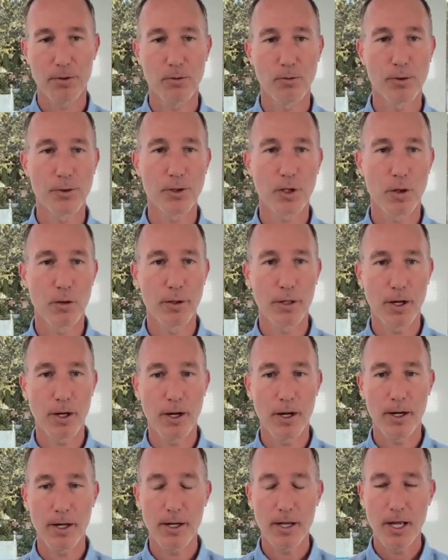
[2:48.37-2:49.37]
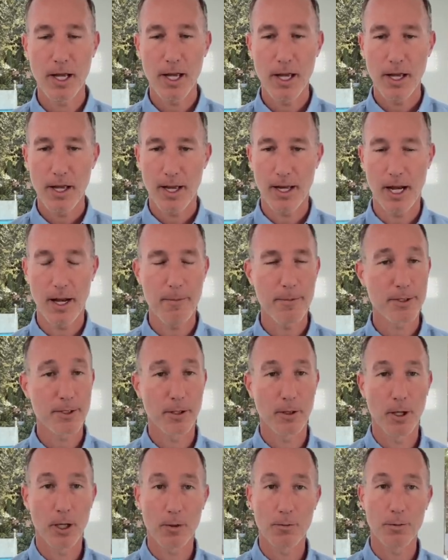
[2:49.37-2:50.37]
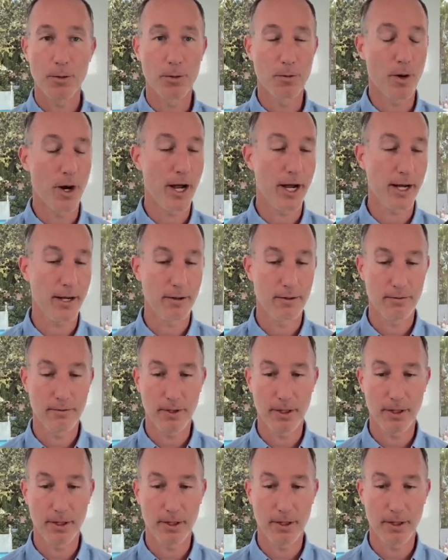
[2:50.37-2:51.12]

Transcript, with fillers: what's going on, and I'm just along for the ride.